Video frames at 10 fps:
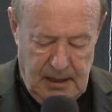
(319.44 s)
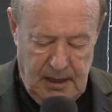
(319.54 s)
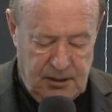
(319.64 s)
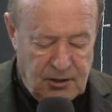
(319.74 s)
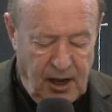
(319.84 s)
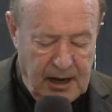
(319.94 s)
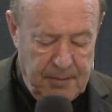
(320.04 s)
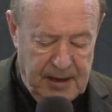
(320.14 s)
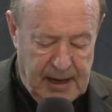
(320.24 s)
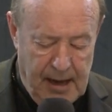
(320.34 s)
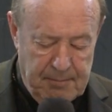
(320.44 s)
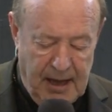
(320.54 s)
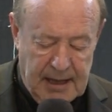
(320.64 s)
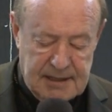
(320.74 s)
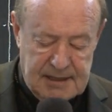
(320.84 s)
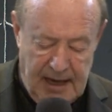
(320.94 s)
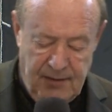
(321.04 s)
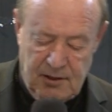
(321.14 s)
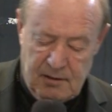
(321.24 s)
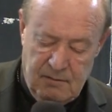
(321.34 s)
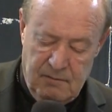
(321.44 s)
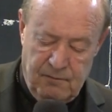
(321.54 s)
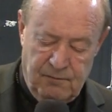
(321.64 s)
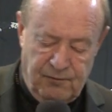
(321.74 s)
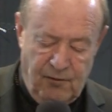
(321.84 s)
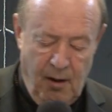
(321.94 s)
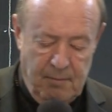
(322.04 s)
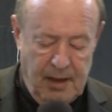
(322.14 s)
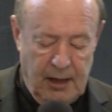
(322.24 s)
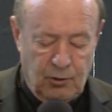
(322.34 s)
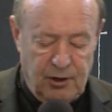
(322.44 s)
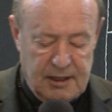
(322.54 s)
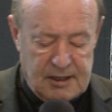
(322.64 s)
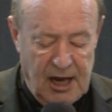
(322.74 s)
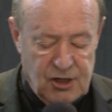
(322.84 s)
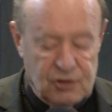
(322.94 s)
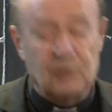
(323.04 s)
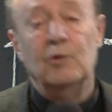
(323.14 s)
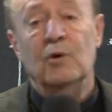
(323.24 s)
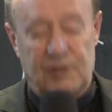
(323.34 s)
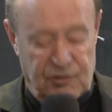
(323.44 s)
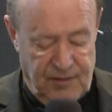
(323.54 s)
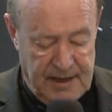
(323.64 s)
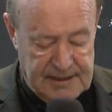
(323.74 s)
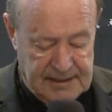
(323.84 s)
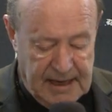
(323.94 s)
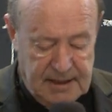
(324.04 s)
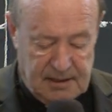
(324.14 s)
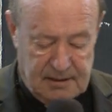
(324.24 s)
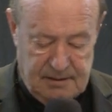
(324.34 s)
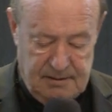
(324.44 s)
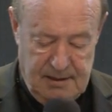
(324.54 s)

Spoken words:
It has not only become untethered from an orientation towards a transcendent,